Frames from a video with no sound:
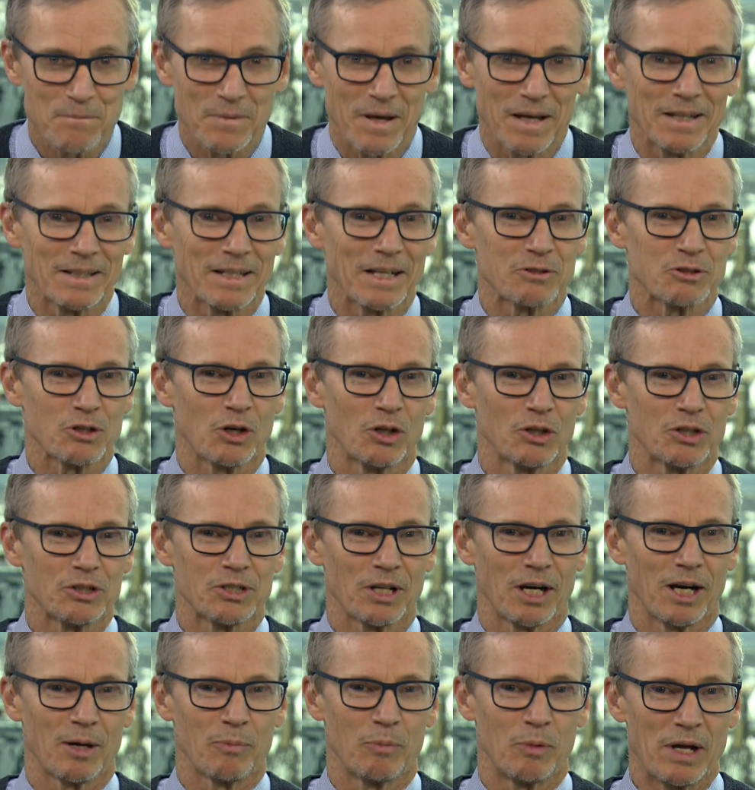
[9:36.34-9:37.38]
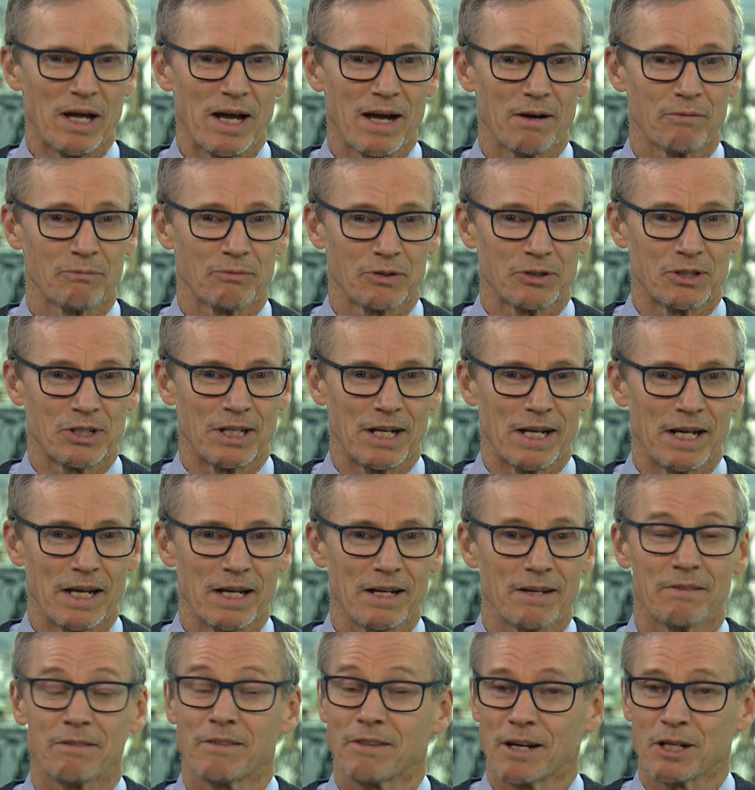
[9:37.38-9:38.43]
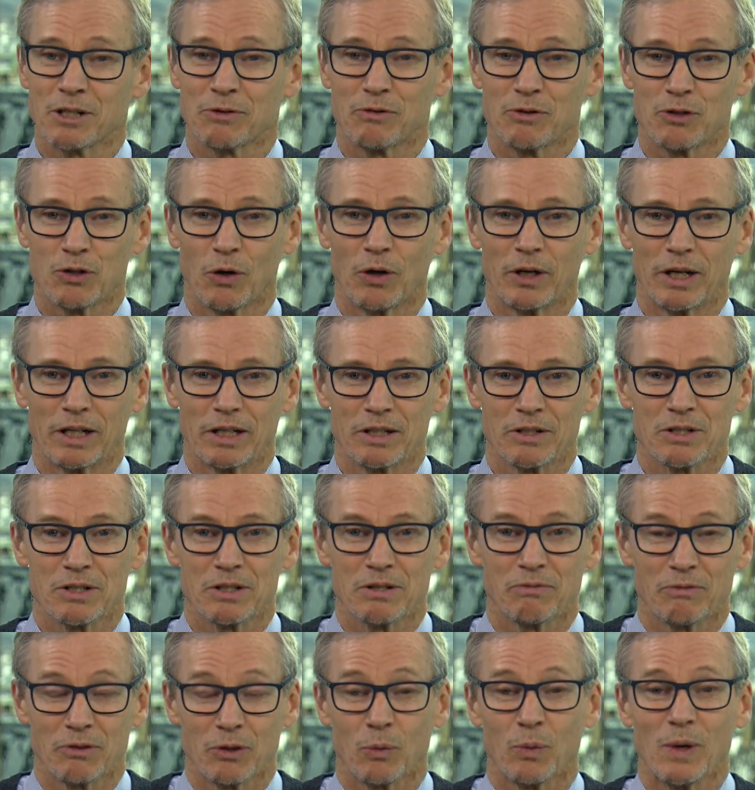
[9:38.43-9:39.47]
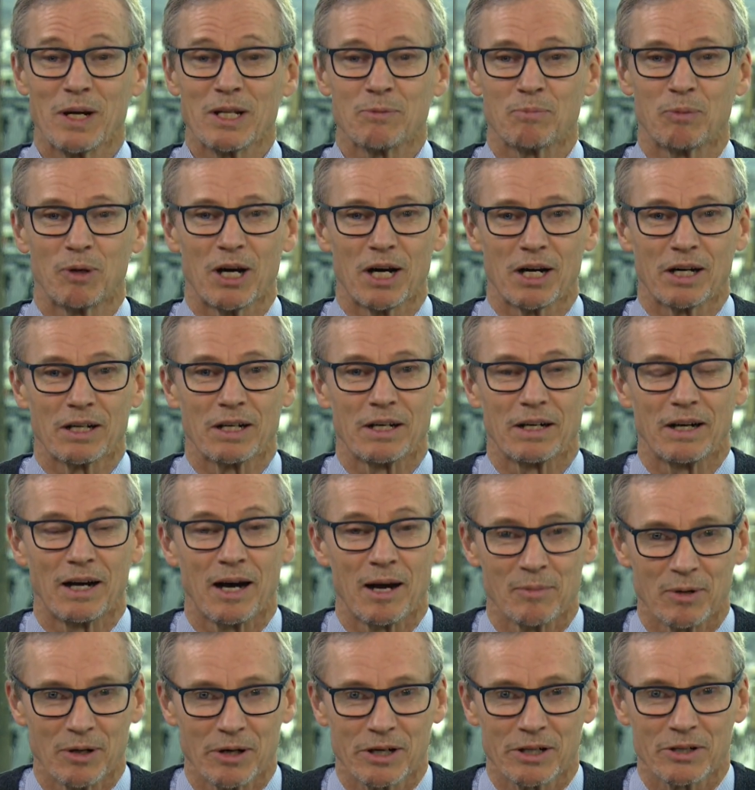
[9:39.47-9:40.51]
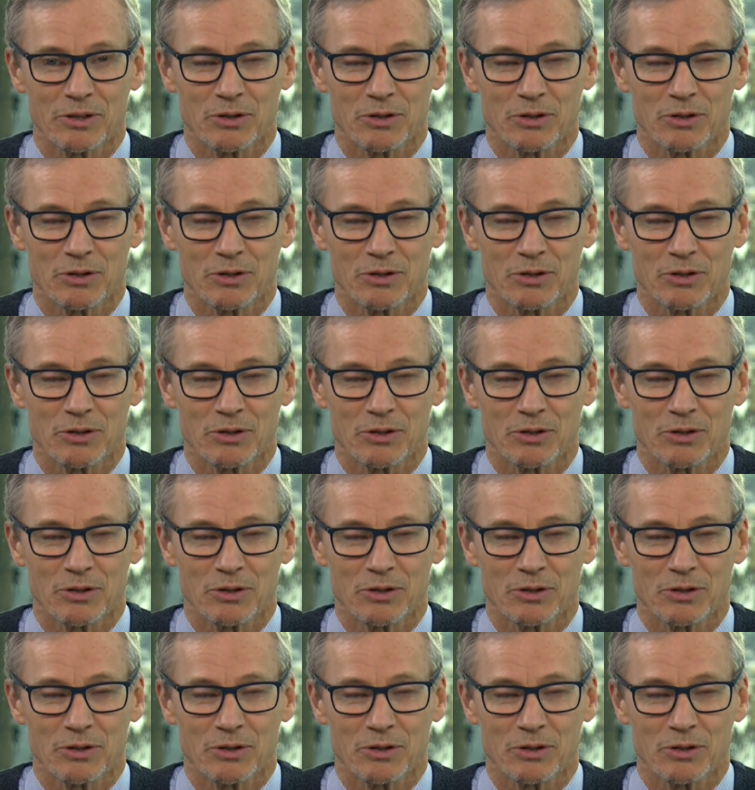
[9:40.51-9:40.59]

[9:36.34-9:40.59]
And that's all the time we have for today. Thanks for joining us. For The West Block, I'm Eric